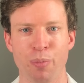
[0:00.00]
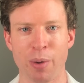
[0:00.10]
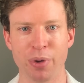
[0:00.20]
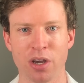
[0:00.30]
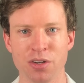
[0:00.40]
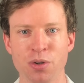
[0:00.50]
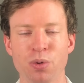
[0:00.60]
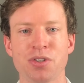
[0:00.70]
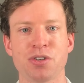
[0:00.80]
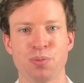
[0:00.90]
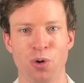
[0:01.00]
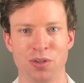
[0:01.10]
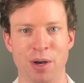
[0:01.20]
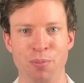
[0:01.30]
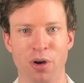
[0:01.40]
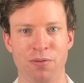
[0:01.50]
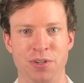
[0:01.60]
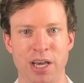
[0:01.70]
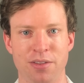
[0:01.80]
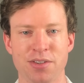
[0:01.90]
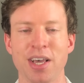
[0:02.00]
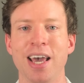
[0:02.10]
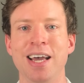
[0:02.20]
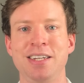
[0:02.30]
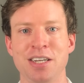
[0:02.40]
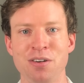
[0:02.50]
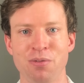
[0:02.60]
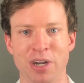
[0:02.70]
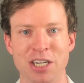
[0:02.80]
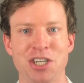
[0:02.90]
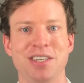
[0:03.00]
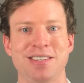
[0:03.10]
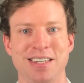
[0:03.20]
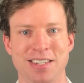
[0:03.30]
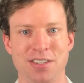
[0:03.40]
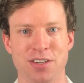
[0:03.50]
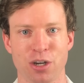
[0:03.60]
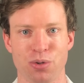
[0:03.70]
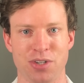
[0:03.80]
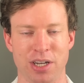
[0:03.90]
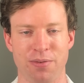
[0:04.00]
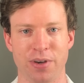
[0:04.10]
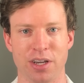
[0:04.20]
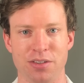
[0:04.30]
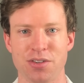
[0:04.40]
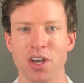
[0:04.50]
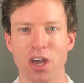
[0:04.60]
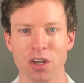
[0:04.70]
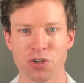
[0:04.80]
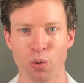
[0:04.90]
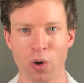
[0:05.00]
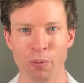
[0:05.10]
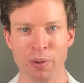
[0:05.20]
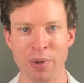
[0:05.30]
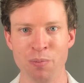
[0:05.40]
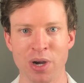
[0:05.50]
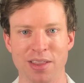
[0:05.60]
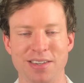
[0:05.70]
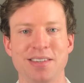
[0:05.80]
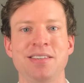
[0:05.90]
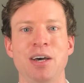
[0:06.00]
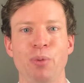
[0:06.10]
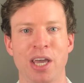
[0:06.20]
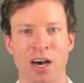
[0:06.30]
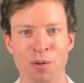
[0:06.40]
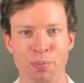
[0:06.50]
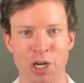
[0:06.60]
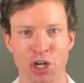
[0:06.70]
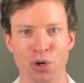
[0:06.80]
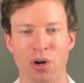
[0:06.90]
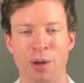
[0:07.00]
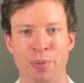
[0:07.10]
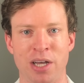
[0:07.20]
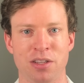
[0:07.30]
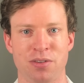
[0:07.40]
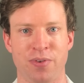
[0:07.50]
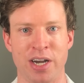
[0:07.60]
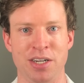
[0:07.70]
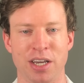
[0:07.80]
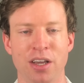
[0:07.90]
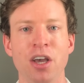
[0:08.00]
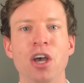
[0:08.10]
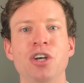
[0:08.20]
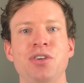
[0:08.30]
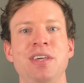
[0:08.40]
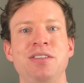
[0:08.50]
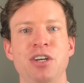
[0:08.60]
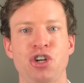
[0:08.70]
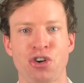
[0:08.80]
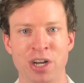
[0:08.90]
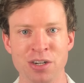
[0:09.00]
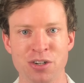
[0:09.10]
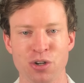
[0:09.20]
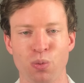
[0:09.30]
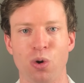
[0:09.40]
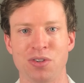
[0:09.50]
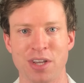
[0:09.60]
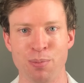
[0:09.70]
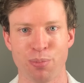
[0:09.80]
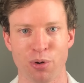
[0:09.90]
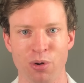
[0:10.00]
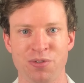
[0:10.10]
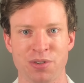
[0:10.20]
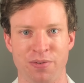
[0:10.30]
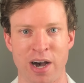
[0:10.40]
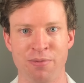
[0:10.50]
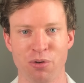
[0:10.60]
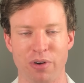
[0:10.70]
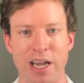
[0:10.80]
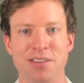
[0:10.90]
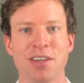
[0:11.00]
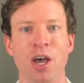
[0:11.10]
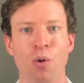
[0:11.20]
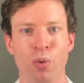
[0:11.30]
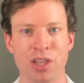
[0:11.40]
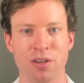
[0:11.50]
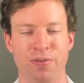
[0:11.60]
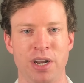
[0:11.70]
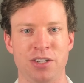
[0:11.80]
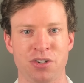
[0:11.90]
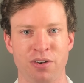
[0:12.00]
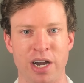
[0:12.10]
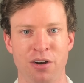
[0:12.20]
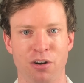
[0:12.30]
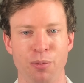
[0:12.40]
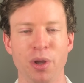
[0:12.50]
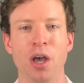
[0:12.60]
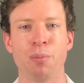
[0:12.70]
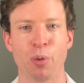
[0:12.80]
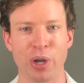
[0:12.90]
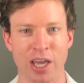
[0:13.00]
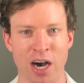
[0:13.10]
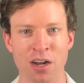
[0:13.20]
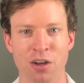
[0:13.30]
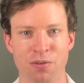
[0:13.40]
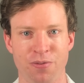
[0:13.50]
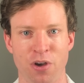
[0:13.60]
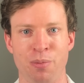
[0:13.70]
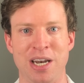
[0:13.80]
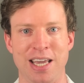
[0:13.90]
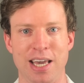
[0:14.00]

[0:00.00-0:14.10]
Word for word: But because it was a small number of deaths, it didn't reach statistical significance. So what we mean by this is that we can't be sure about this finding. So there's a trend towards improved survival rates with the finasteride group, but we can't confirm it